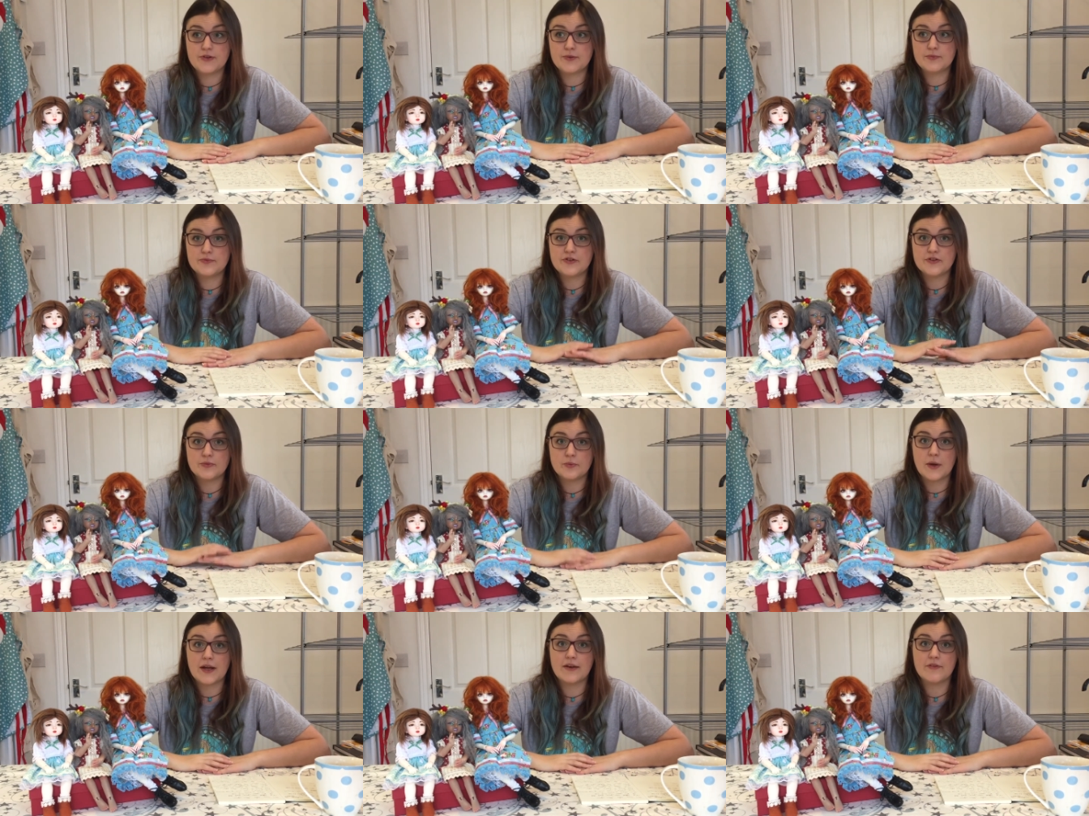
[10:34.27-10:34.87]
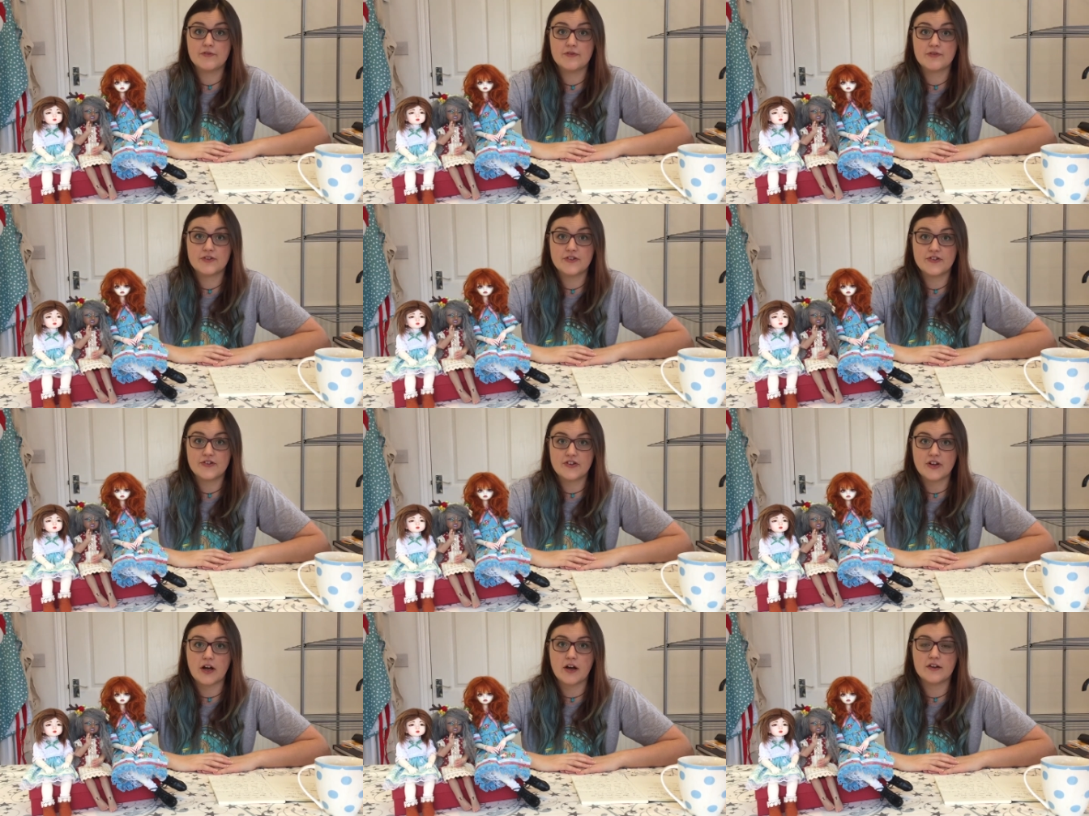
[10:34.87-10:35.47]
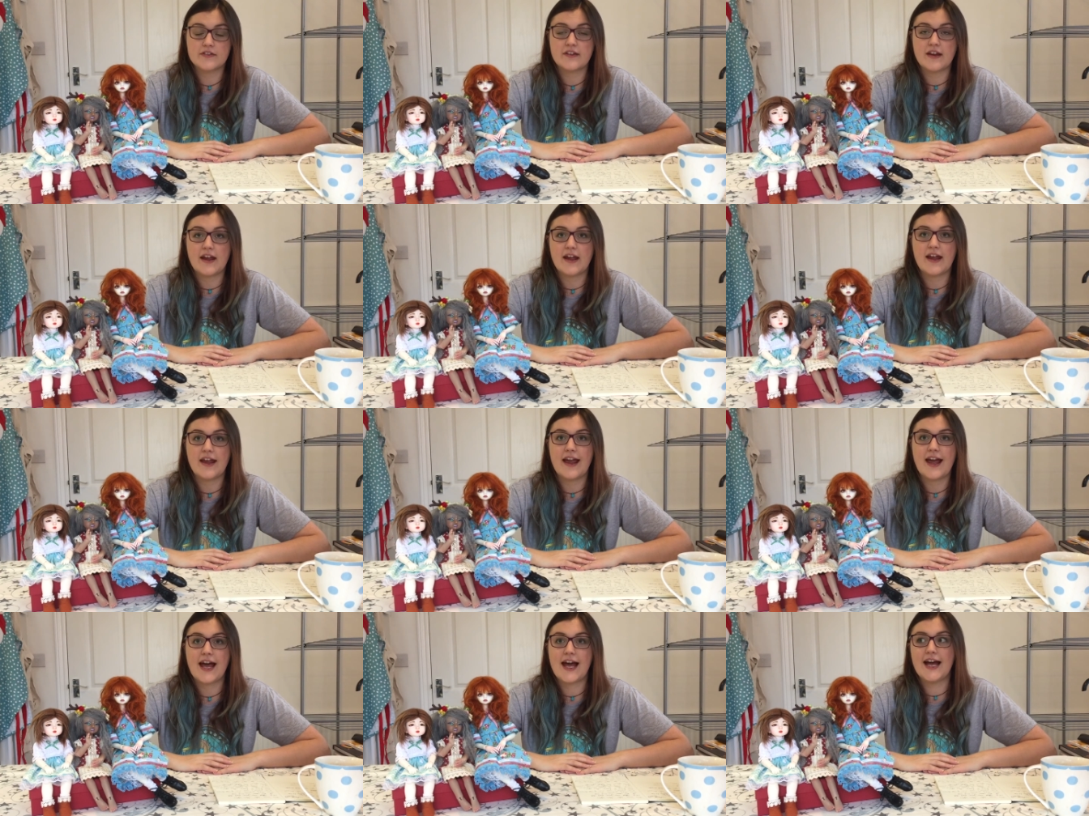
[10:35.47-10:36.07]
I'm just waiting for a start
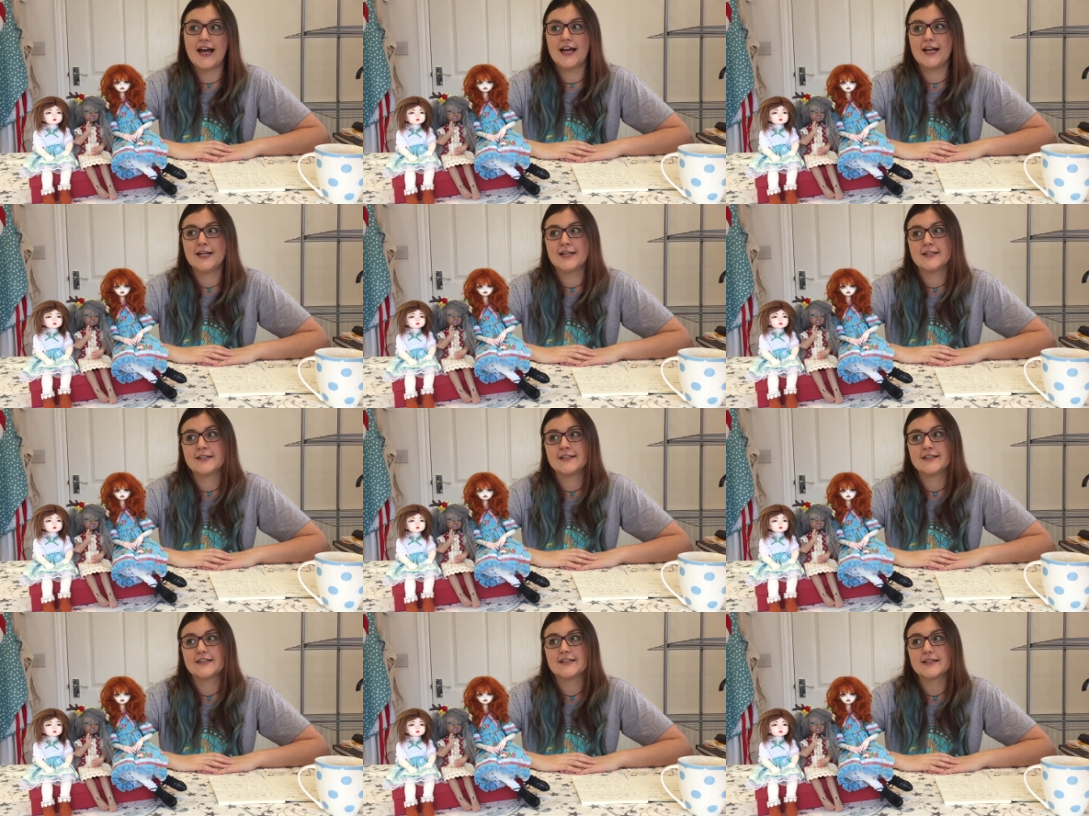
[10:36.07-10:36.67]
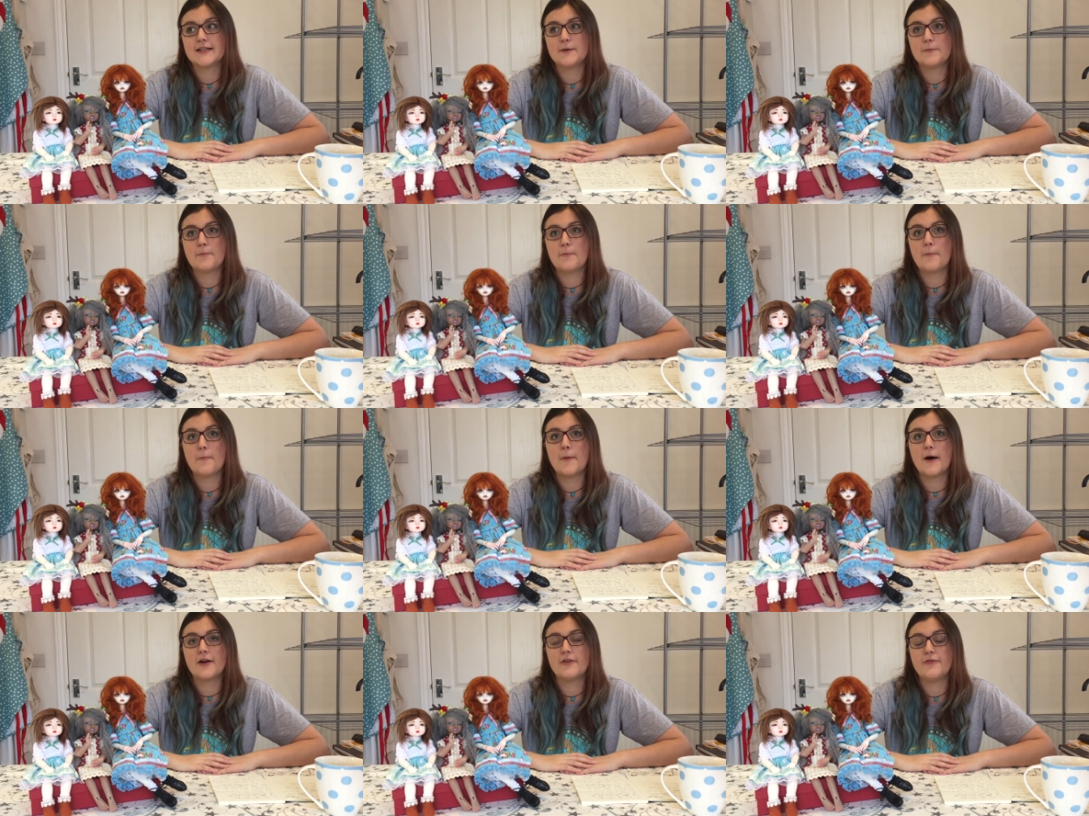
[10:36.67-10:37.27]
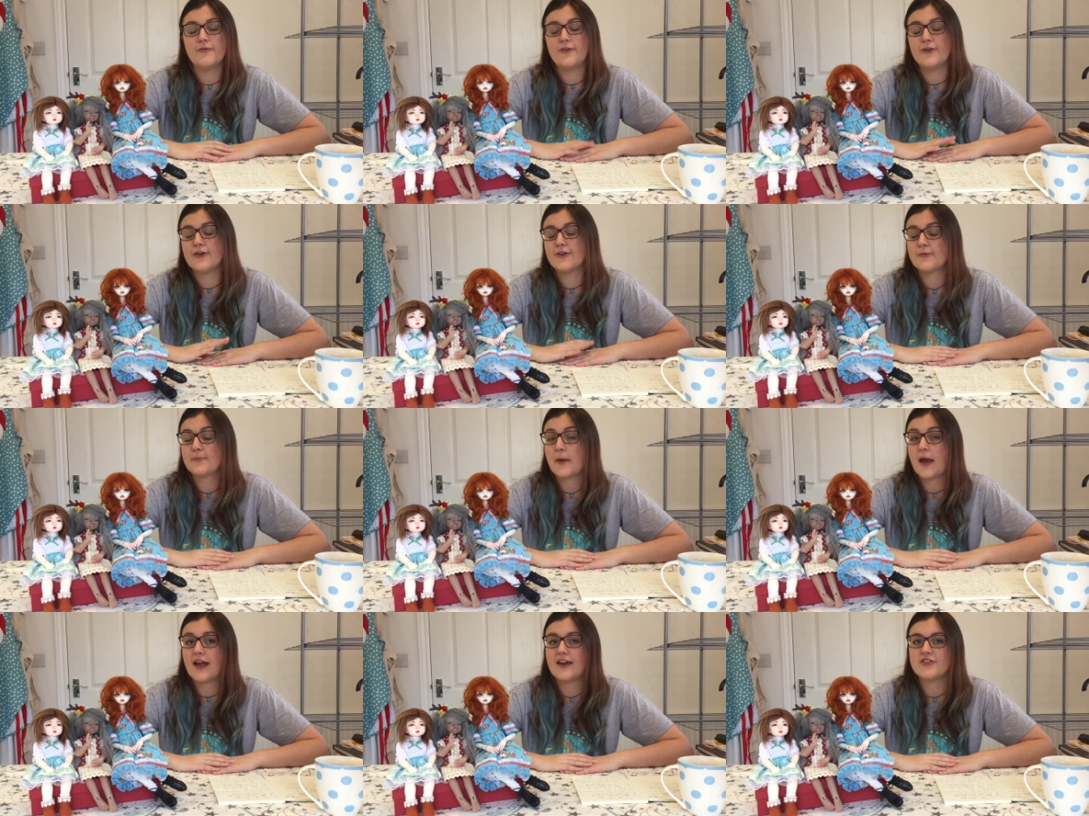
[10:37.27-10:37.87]
date, and my
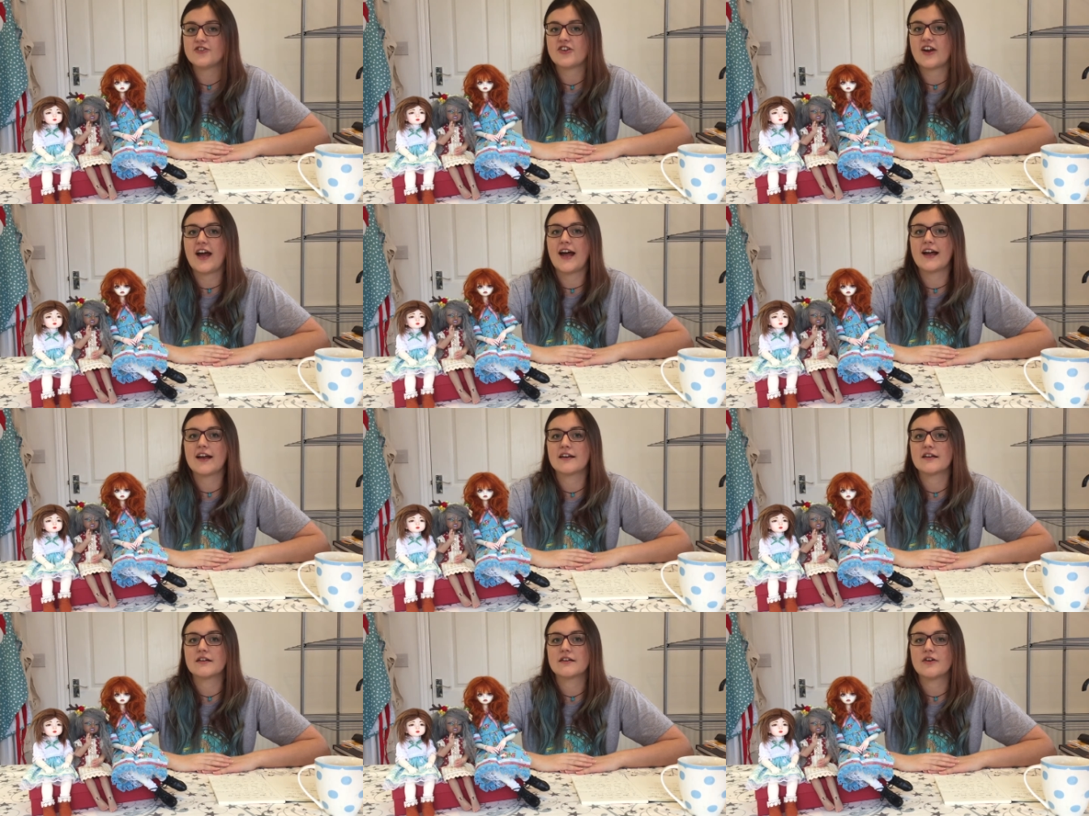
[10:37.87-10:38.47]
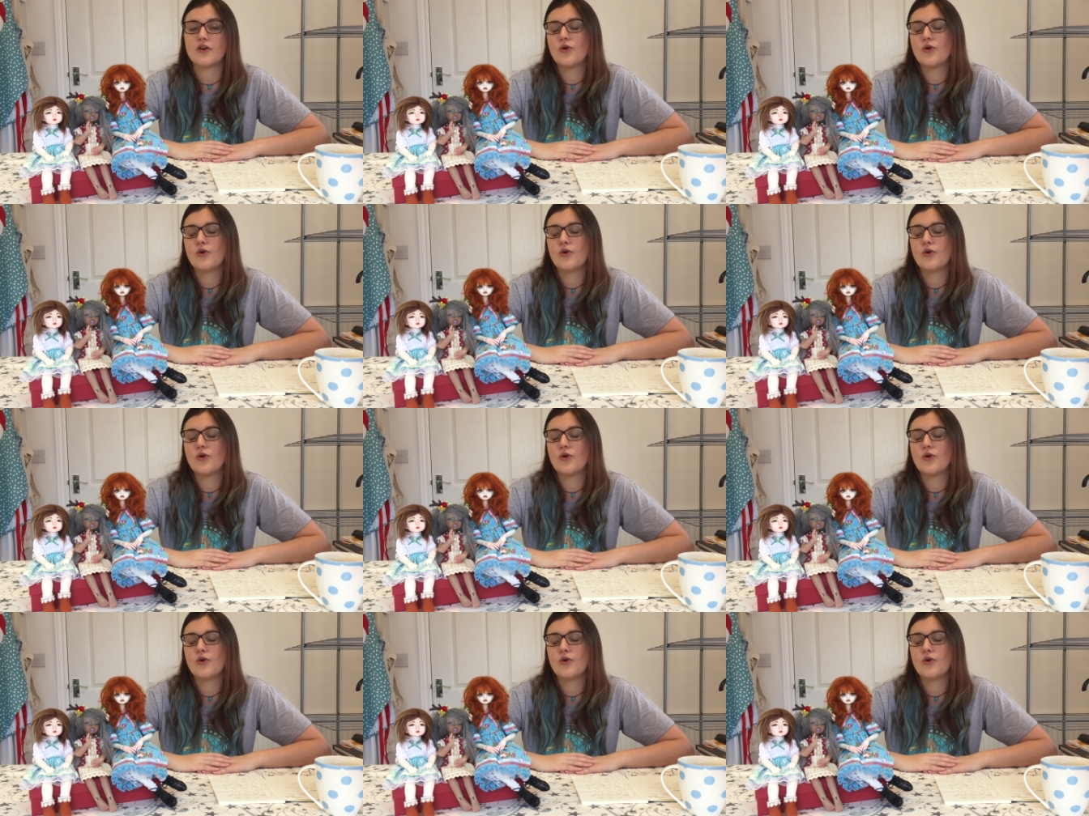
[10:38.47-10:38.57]
first paycheck,